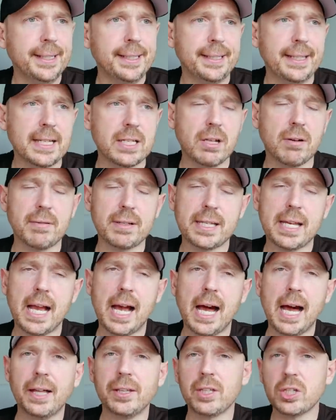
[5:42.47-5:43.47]
There's obviously
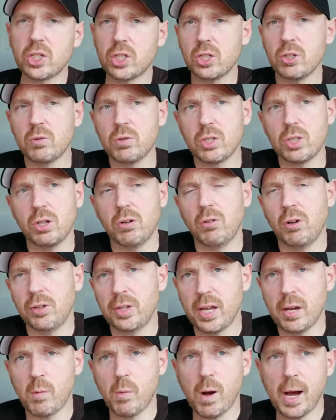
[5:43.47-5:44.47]
other shoes that are on
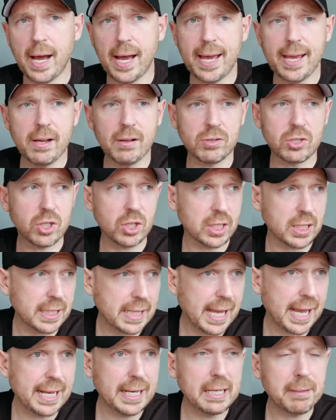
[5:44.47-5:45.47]
their way or just
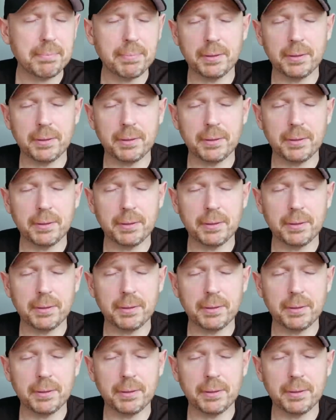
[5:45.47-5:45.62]
landed,